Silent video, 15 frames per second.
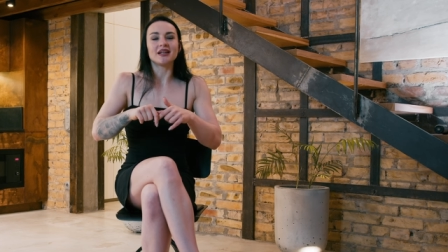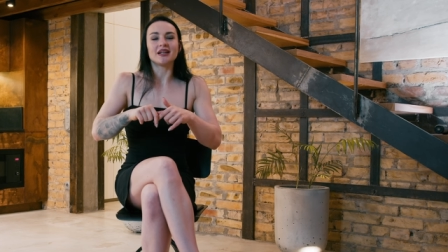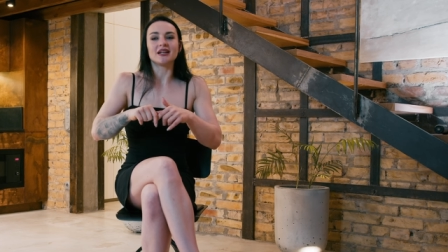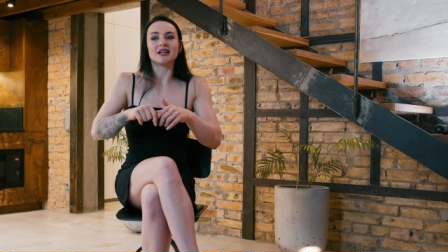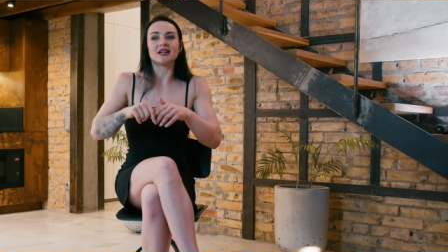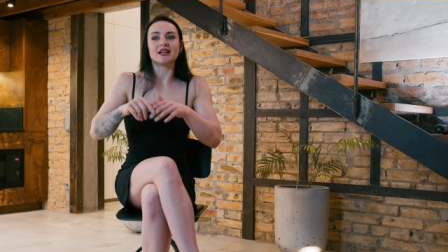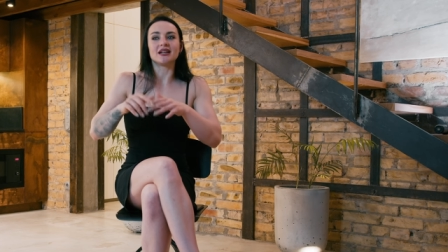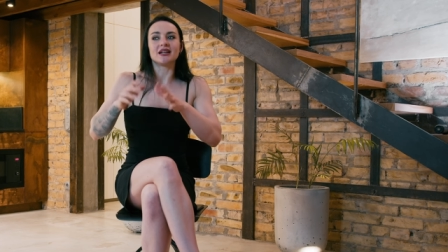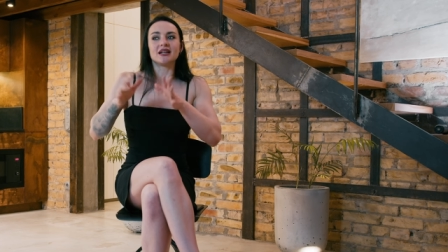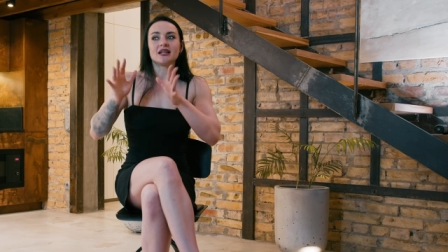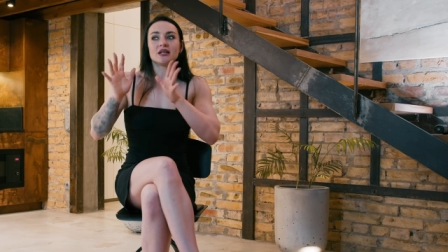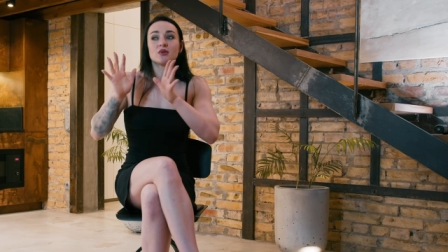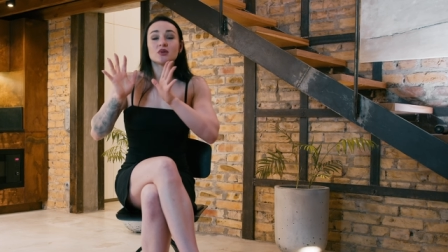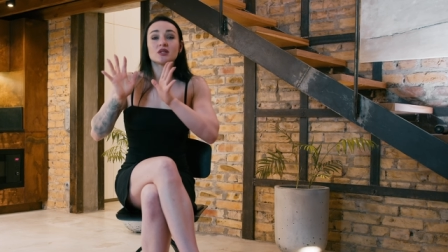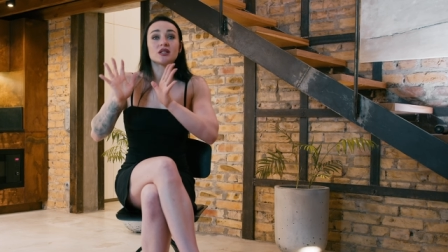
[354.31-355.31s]

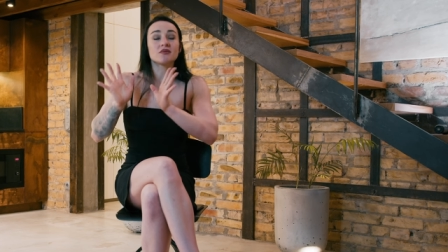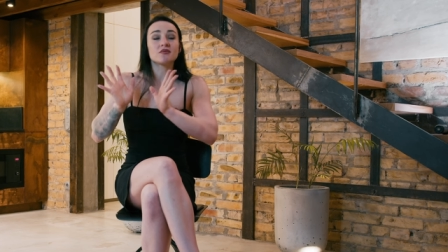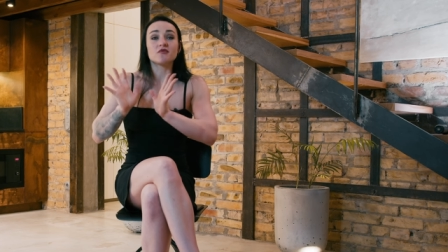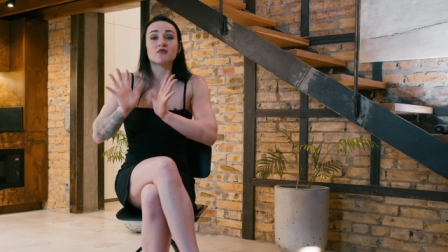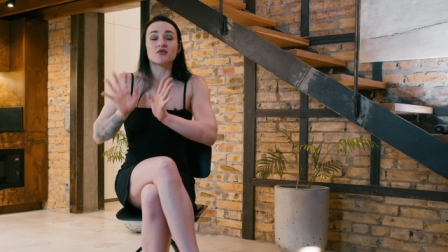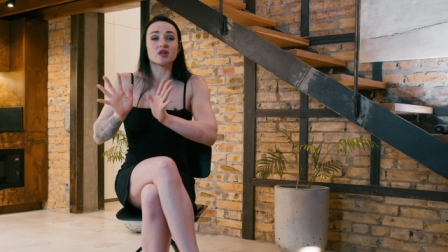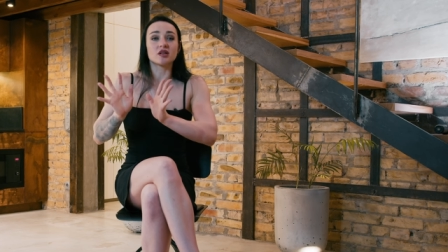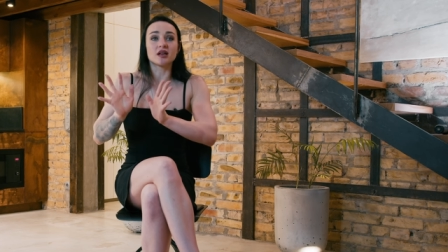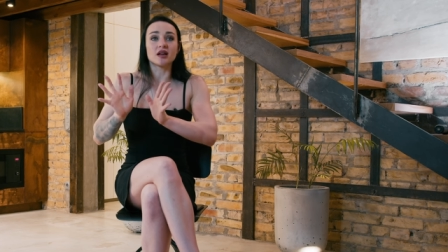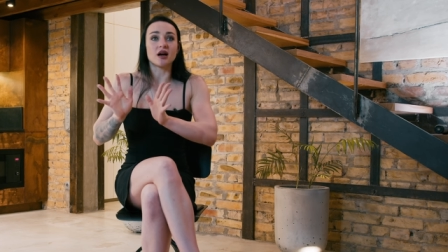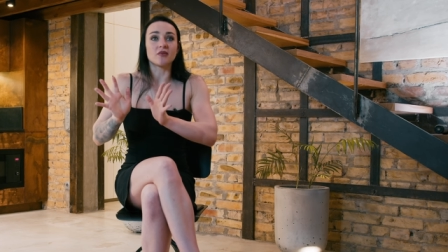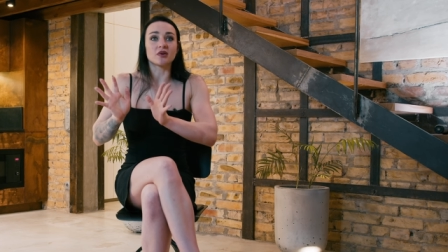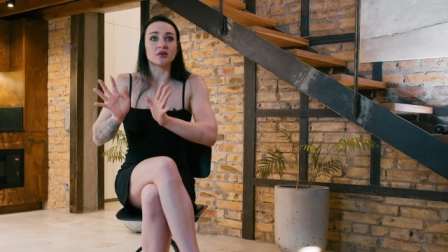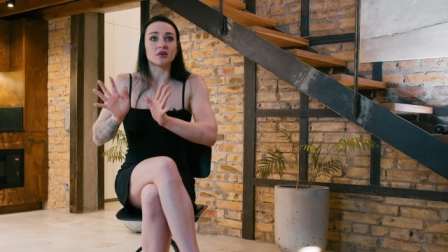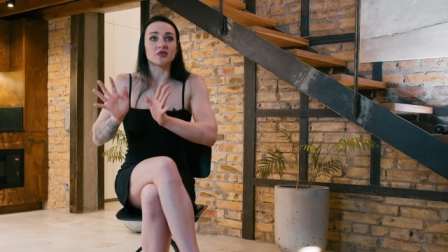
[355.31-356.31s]
It was a really
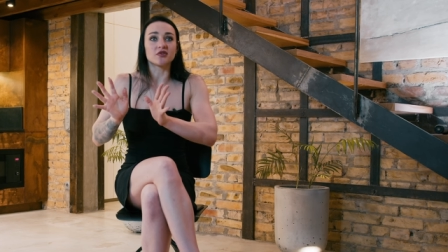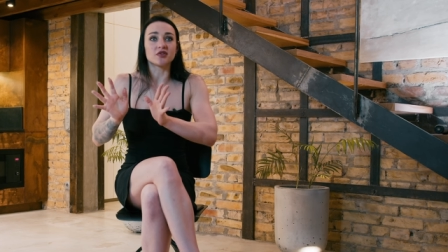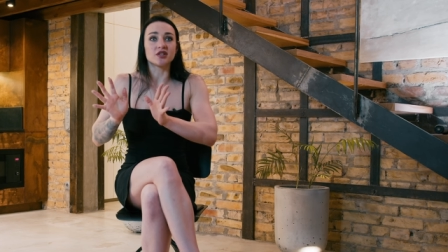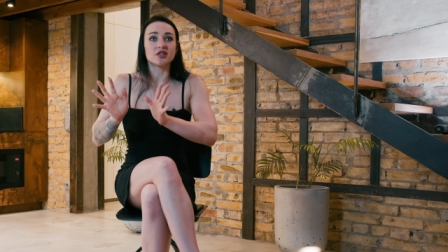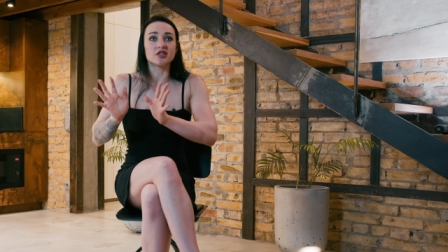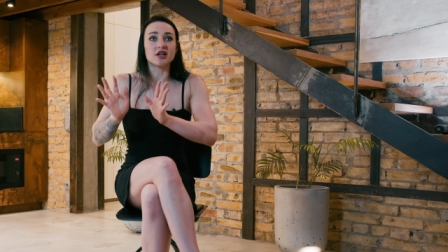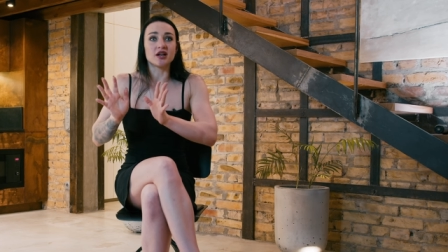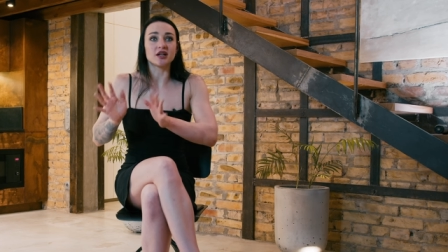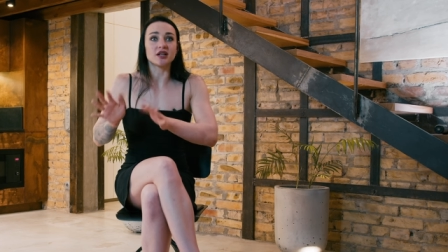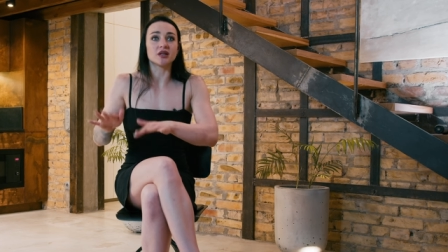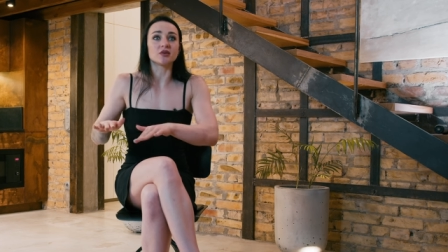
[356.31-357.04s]
comfortable fridge there,